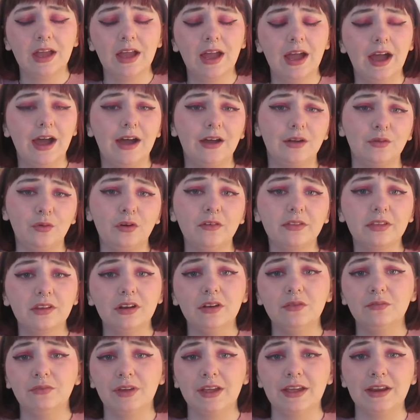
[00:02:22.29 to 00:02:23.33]
and Watson
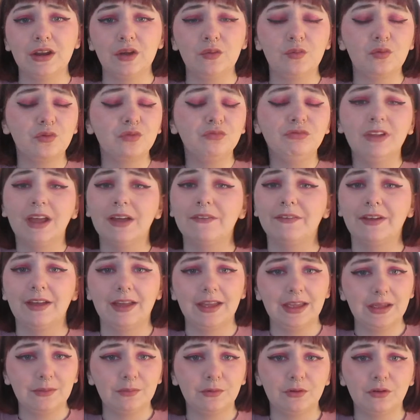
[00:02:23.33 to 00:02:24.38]
and Rayner were never
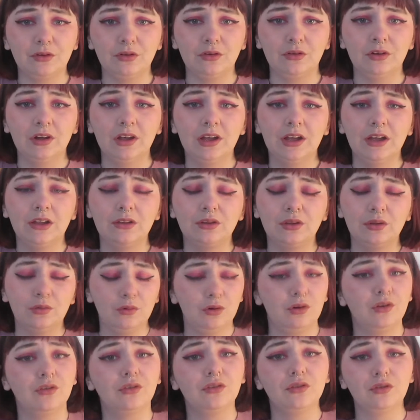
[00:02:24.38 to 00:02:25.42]
able to
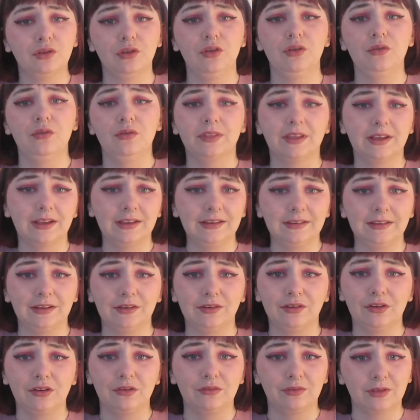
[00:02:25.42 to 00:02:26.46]
undo the
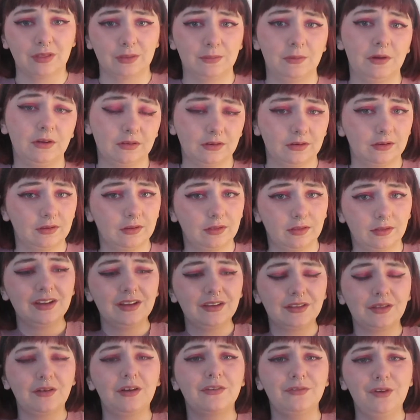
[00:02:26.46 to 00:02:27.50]
conditioned response.
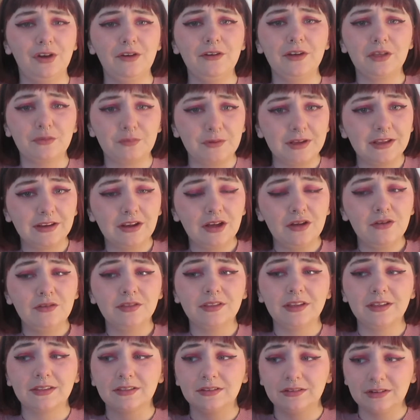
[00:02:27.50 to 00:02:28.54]
So as far as we know,
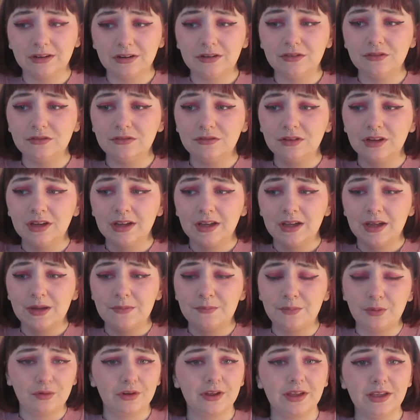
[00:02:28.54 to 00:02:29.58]
this little
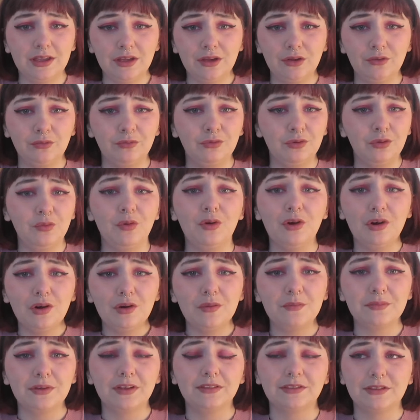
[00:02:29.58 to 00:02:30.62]
boy grew
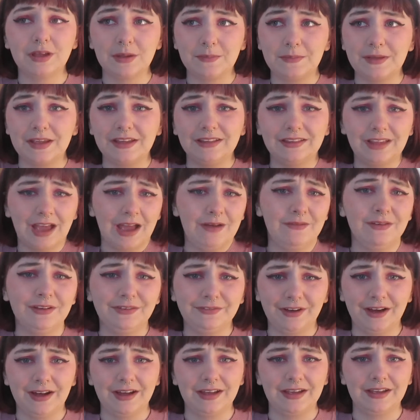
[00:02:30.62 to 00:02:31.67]
up to be
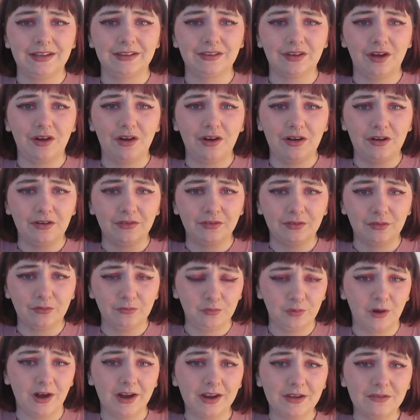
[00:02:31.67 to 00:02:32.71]
terrified of
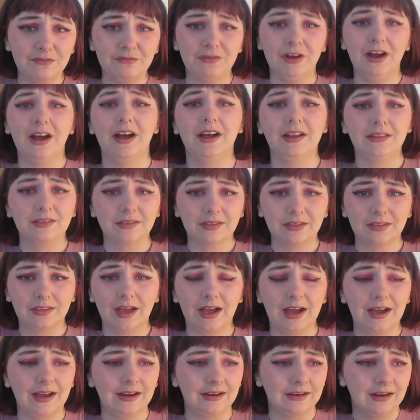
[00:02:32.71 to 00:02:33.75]
white rats
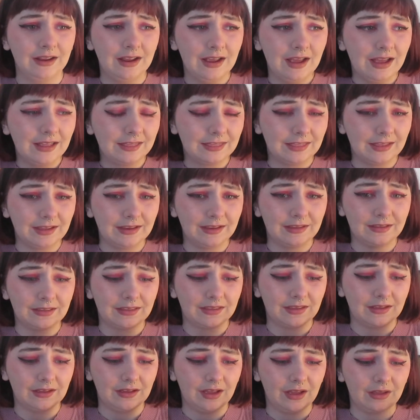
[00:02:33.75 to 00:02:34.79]
and
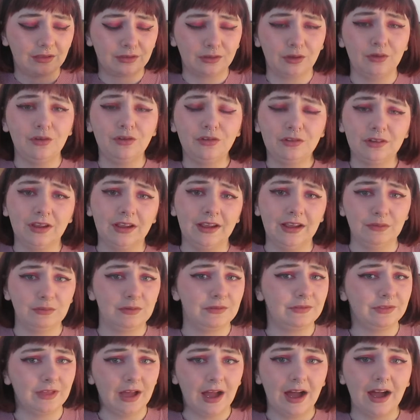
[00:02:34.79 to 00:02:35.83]
things associated
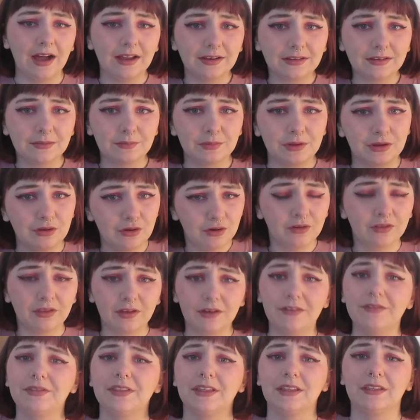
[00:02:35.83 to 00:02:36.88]
with that because
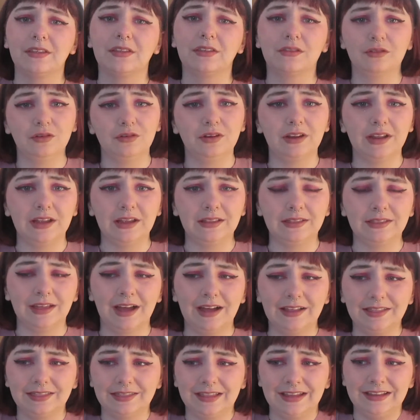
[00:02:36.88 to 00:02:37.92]
of this study
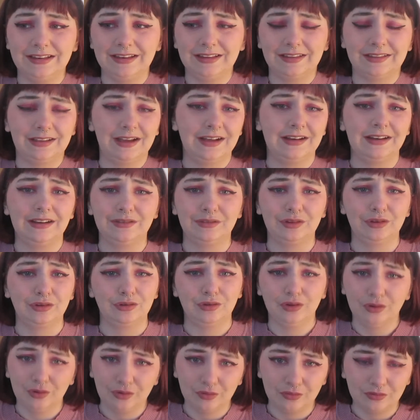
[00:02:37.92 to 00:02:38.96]
that they decided to
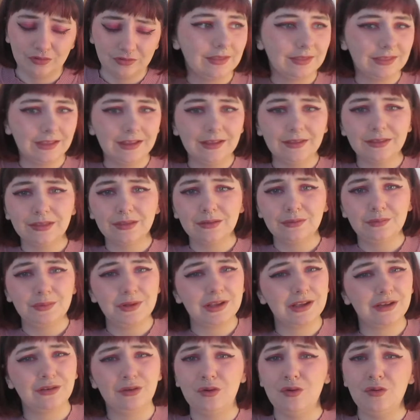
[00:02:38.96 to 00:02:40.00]
do. This, we
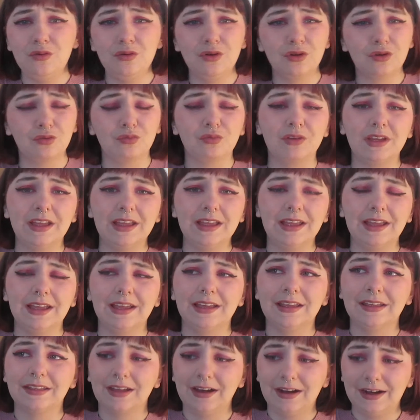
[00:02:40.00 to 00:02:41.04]
can all agree,
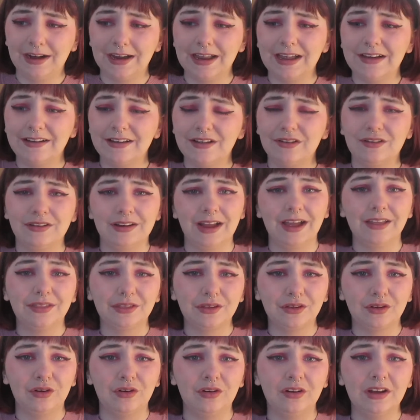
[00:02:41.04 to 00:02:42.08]
is highly
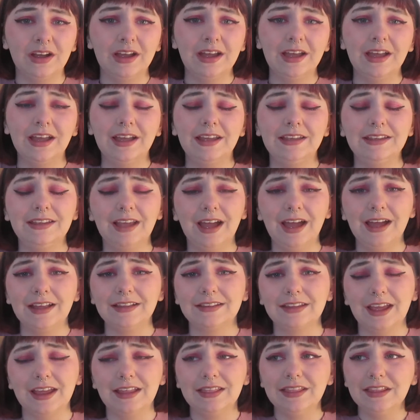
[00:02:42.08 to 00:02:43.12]
unethical.
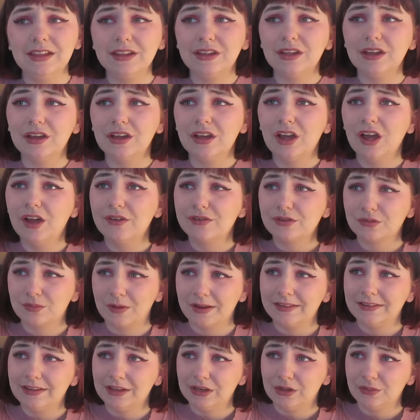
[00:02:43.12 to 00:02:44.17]
Yet in the year of
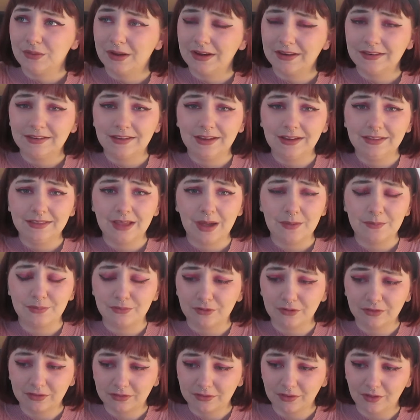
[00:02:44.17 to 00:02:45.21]
2020 that
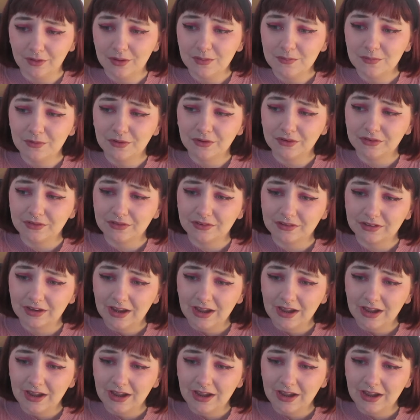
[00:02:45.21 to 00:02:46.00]
brought so much